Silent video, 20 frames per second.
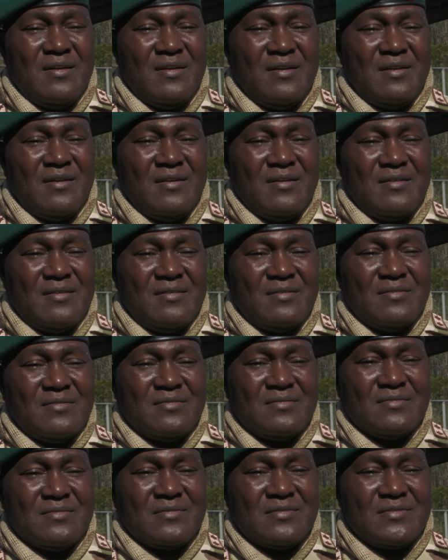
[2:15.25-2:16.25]
uh,
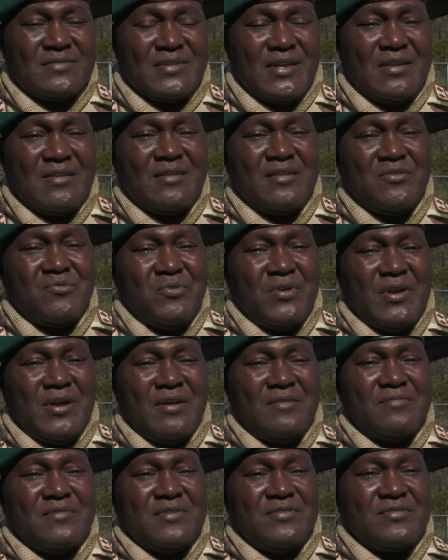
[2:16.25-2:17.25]
sadly, we
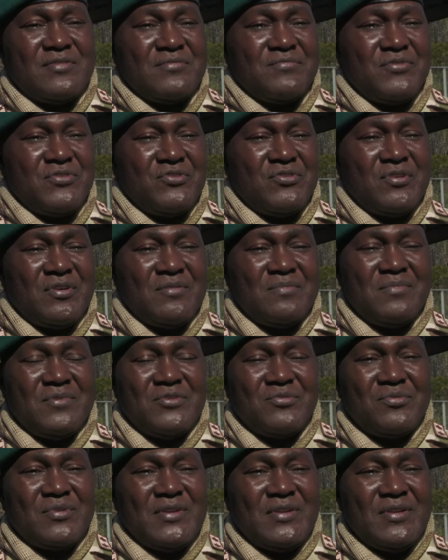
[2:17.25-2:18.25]
have this division
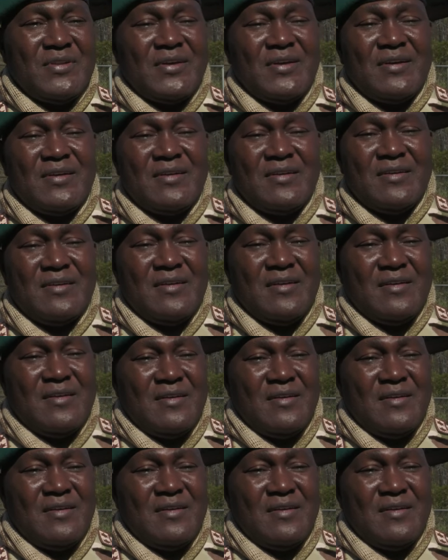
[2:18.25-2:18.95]
between uh,